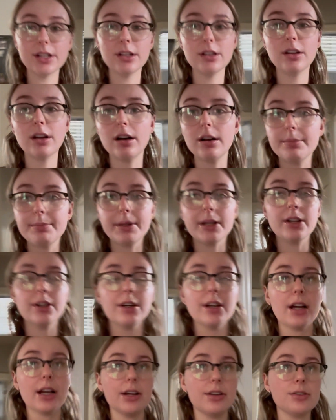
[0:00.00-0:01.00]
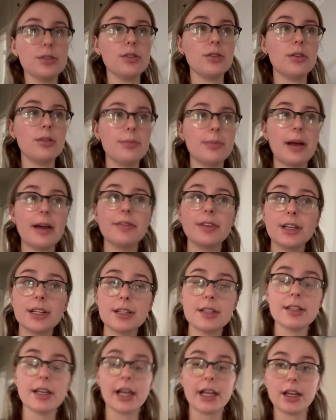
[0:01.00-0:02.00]
a lot better. I also am having a
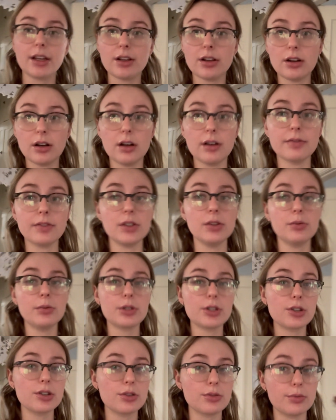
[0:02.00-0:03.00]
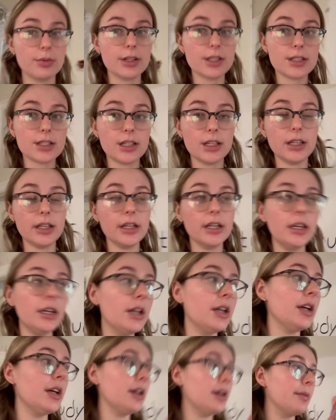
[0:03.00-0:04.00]
second coffee, which is risky,
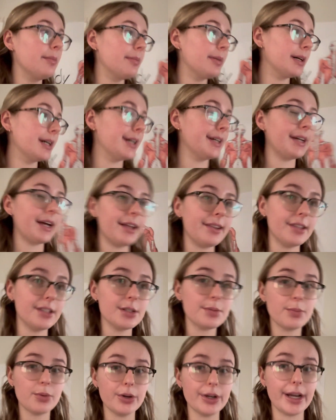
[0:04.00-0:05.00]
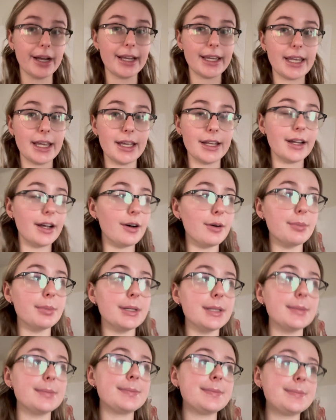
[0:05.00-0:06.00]
but at this point I can't help it.